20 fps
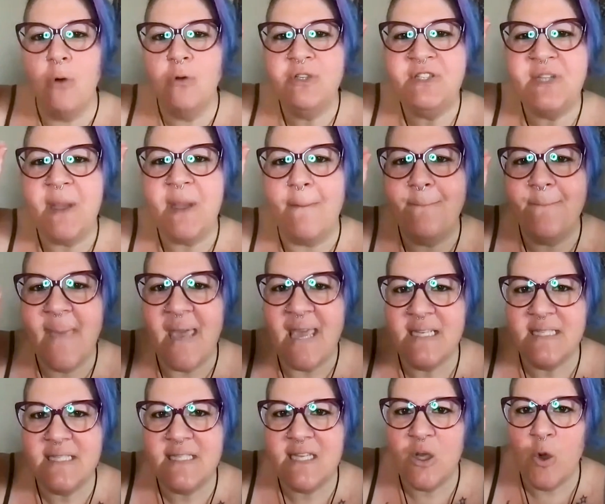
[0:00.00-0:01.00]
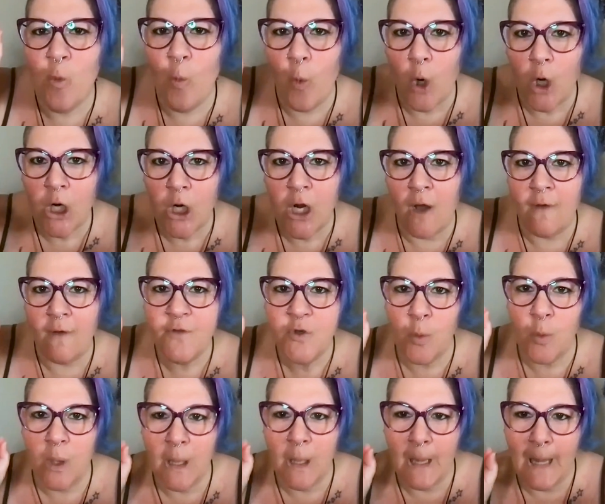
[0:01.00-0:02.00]
the most amazing work of
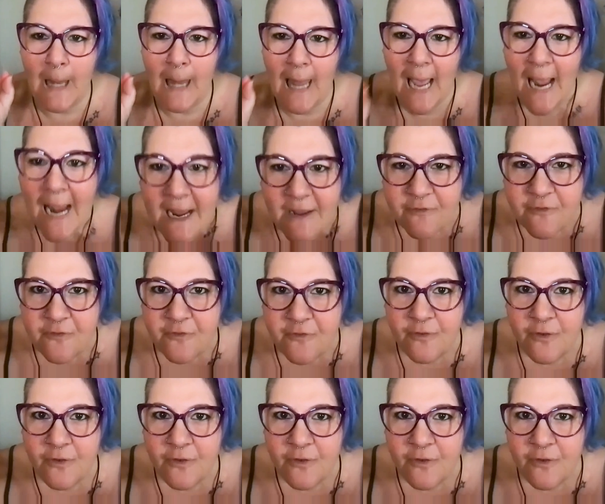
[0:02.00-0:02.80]
your life.